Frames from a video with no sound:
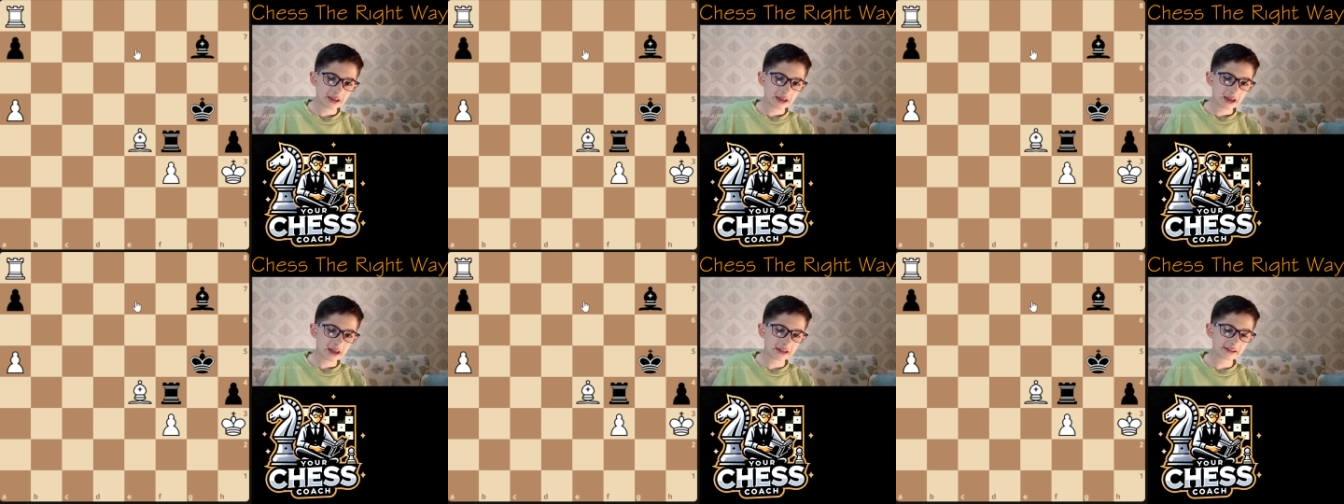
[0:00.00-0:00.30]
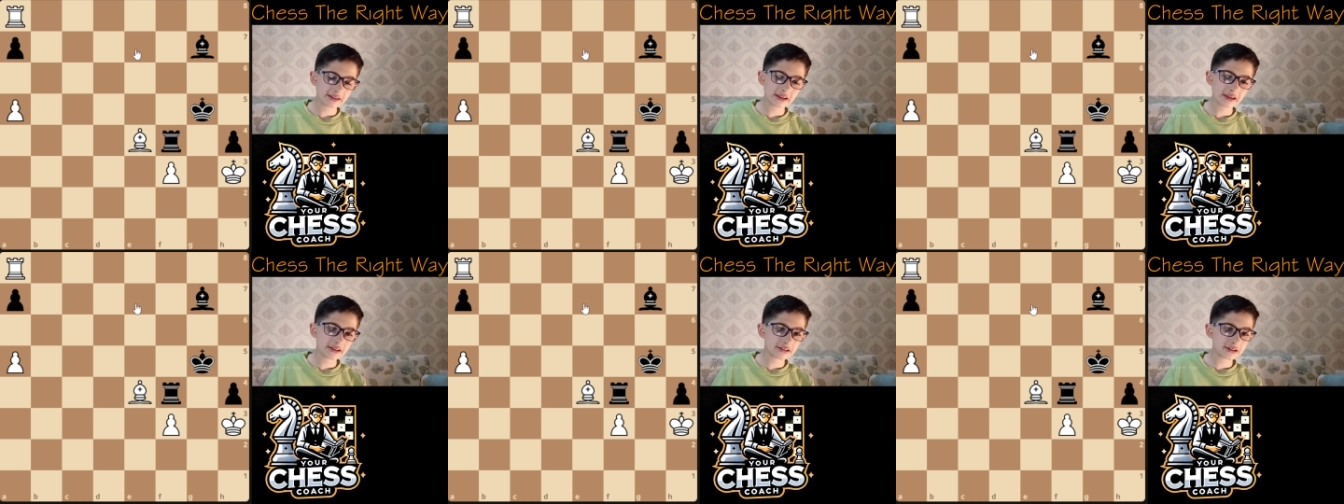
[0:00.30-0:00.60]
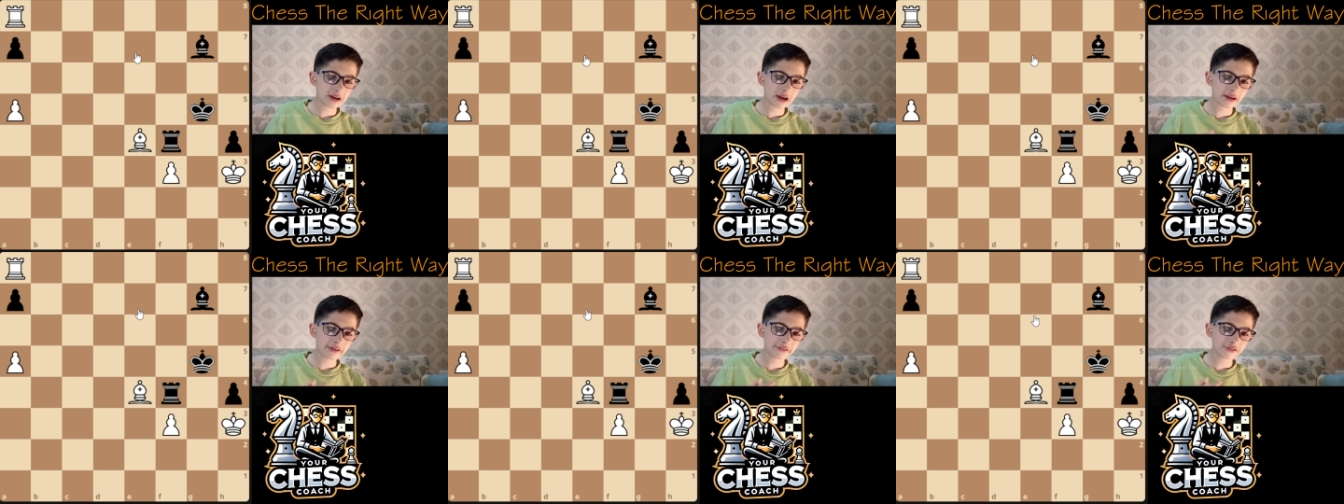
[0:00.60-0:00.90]
And he
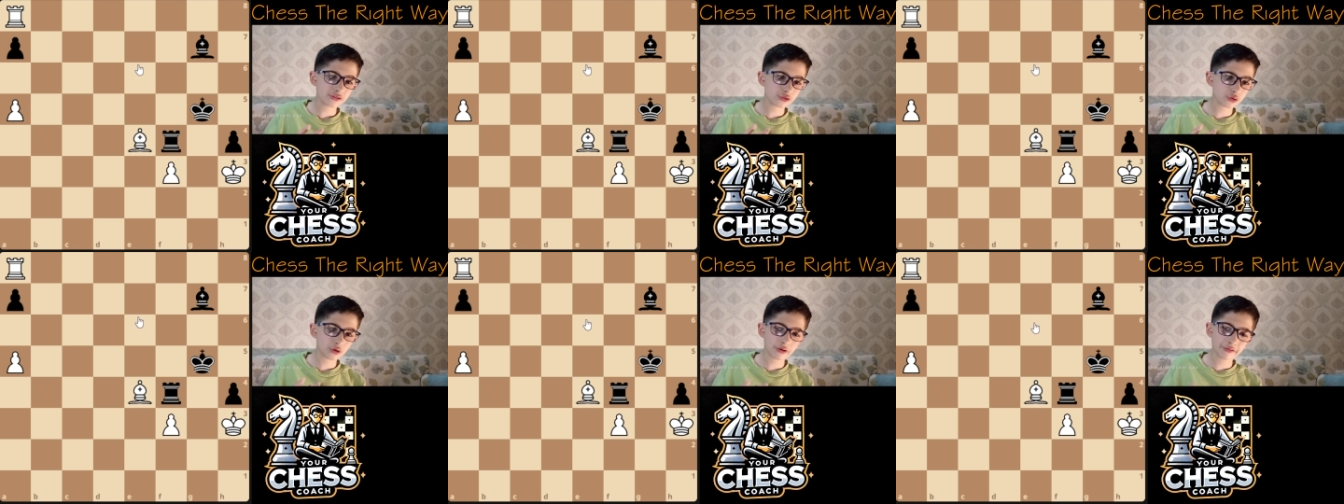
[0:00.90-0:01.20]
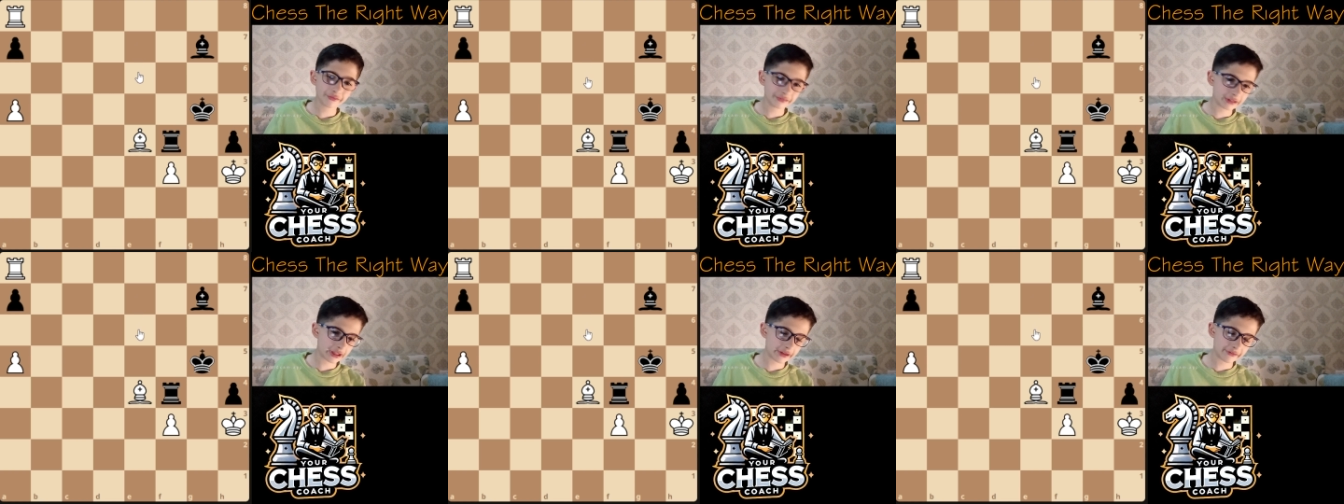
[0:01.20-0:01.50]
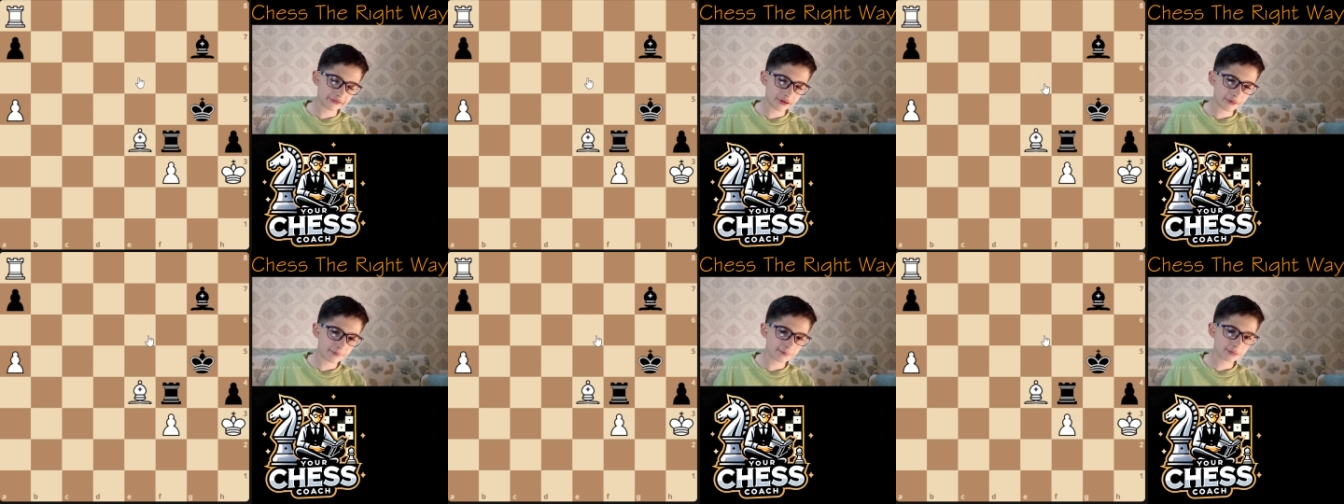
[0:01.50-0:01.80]
kind of sort of
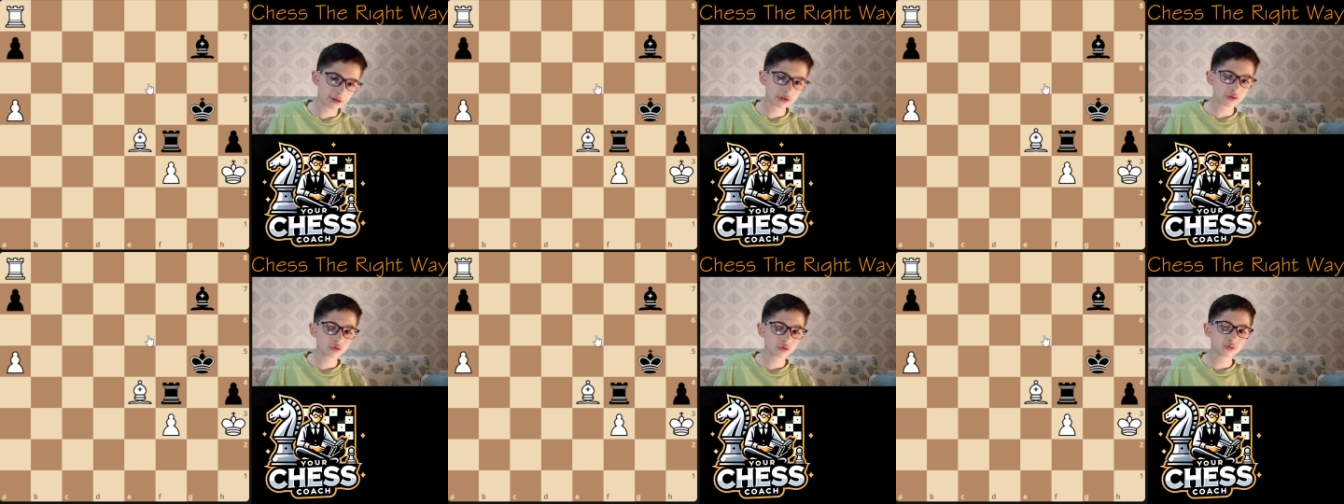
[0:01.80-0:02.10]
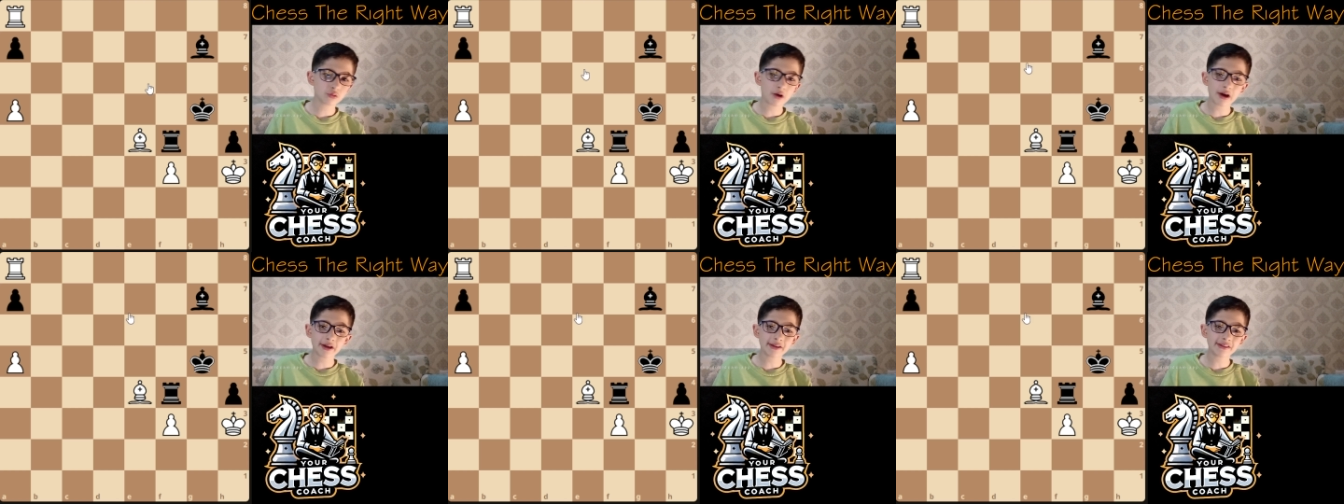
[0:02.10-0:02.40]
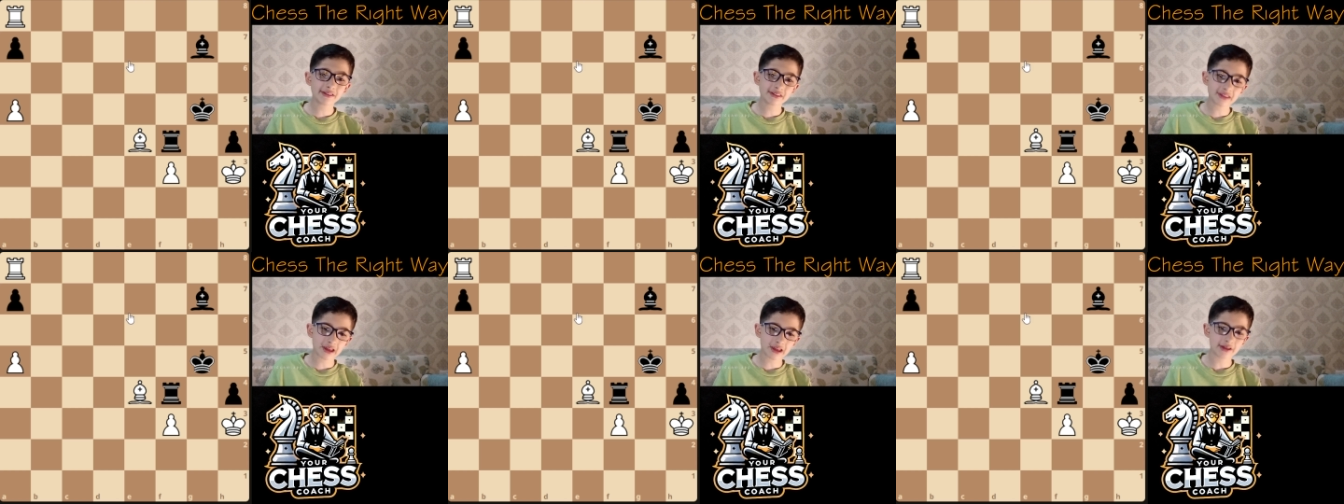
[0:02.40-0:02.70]
gave up. But why
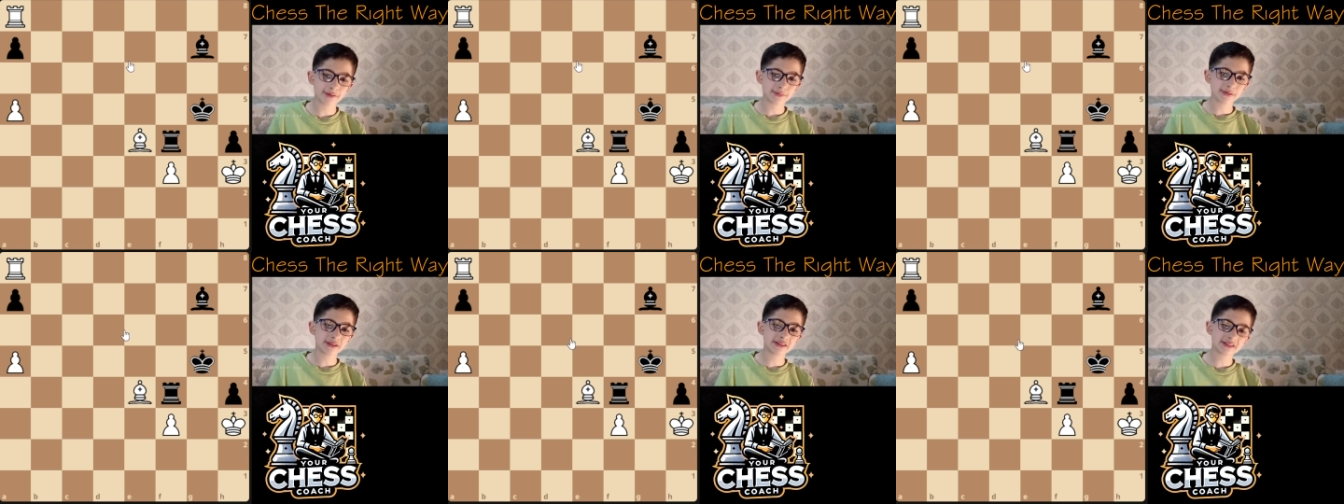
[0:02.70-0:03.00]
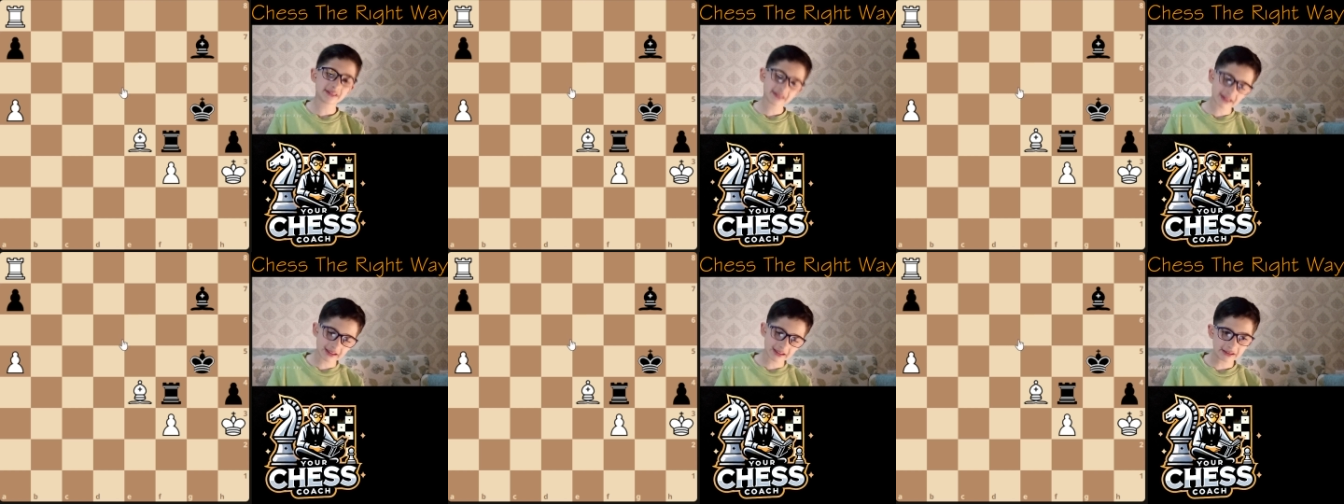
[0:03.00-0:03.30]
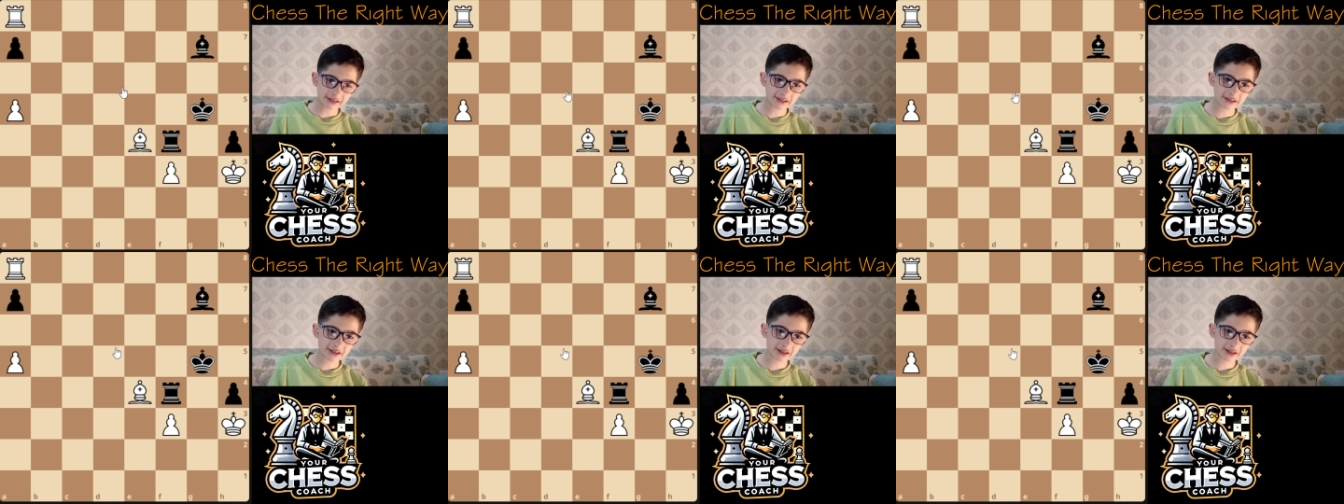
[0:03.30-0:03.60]
is that a mistake?